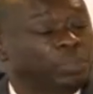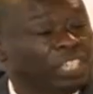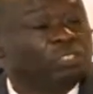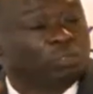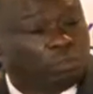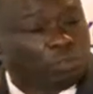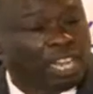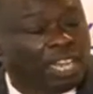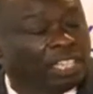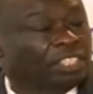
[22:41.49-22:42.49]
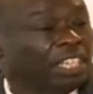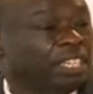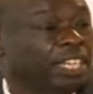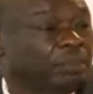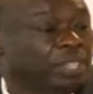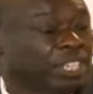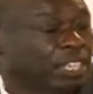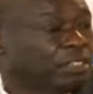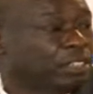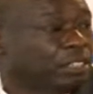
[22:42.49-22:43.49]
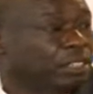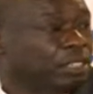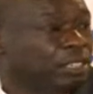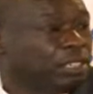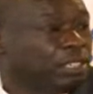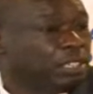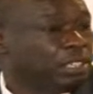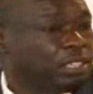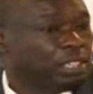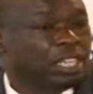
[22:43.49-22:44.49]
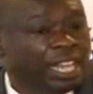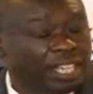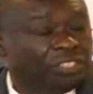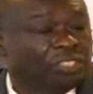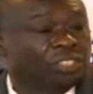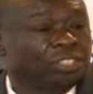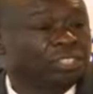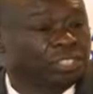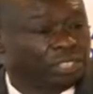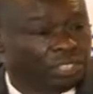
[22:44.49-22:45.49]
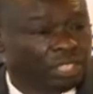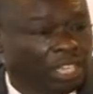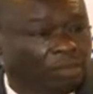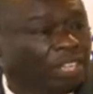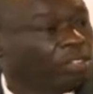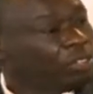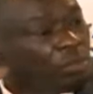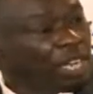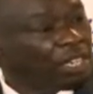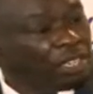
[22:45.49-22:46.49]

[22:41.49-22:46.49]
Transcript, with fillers: the price of UNGA has started coming down. Gas, Cameco, the